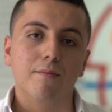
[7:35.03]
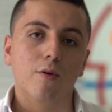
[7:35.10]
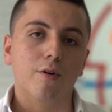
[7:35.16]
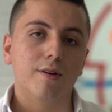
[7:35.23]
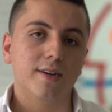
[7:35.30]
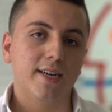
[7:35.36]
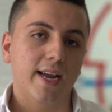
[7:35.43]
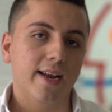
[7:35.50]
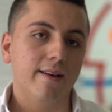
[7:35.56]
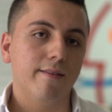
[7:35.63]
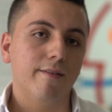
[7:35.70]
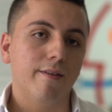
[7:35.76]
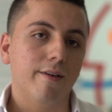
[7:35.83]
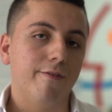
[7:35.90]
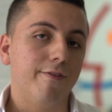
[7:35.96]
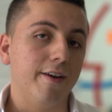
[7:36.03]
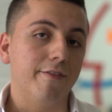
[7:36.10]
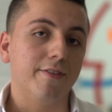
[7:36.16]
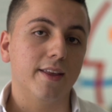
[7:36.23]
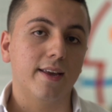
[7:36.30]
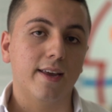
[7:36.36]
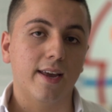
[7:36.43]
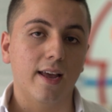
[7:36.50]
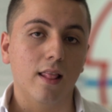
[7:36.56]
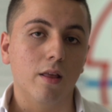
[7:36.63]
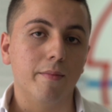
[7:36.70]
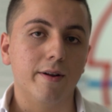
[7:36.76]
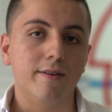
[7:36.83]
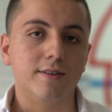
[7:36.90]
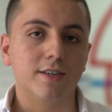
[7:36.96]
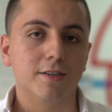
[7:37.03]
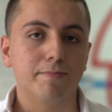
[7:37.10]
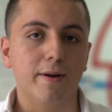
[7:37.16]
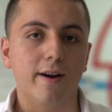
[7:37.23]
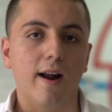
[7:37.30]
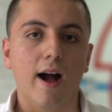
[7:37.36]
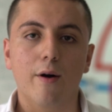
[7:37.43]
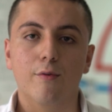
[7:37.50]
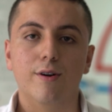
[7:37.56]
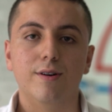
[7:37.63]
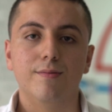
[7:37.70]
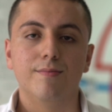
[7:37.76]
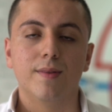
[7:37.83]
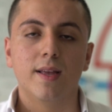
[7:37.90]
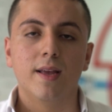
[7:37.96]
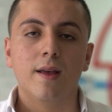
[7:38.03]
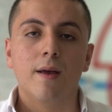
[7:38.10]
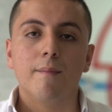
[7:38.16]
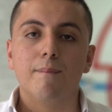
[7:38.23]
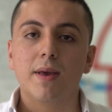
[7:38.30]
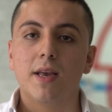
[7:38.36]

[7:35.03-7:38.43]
at more than 50 kilometers per hour,